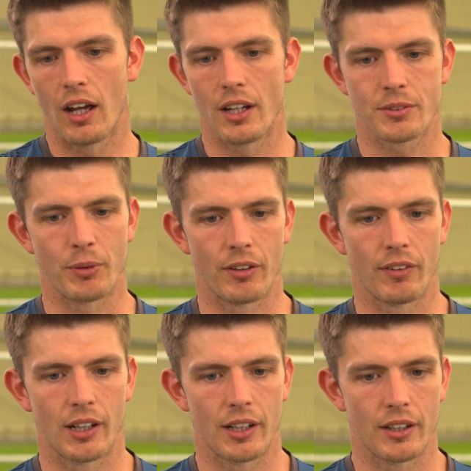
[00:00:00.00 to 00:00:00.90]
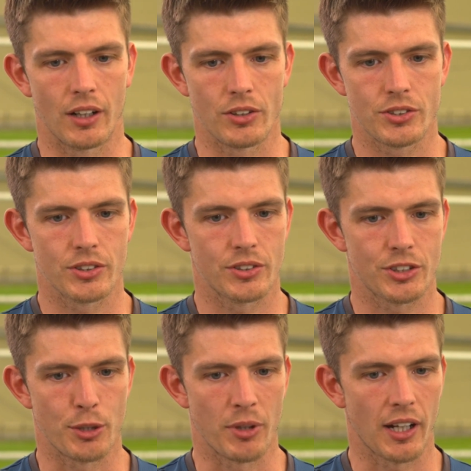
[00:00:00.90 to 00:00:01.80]
it's been a really, you know,
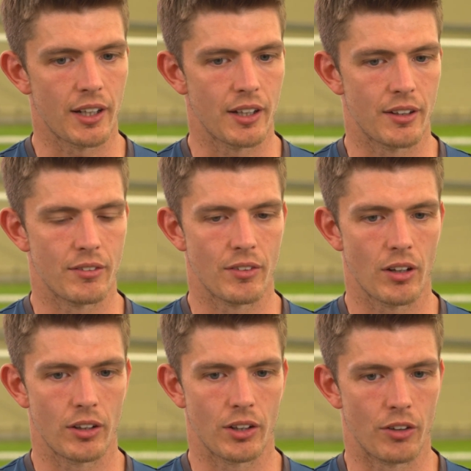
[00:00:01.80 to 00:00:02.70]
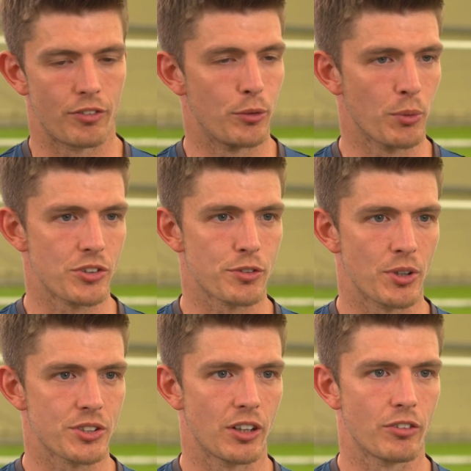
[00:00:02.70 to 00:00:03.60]
stimulating, you know, a few months for
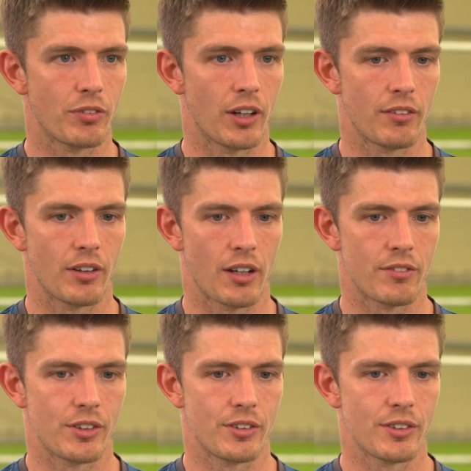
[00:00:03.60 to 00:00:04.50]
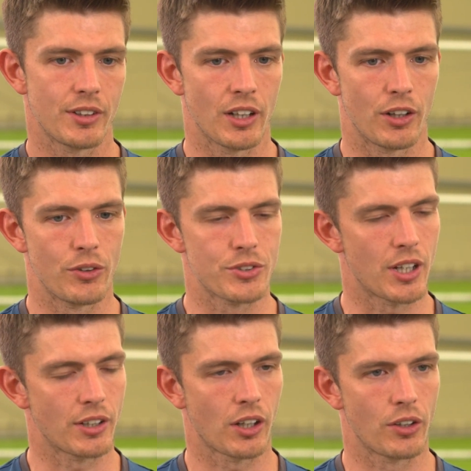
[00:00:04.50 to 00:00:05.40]
myself, having, you know, a new
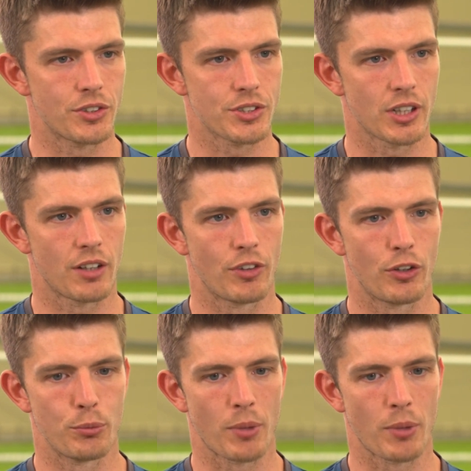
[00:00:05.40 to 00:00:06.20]
set of coaching staff and a new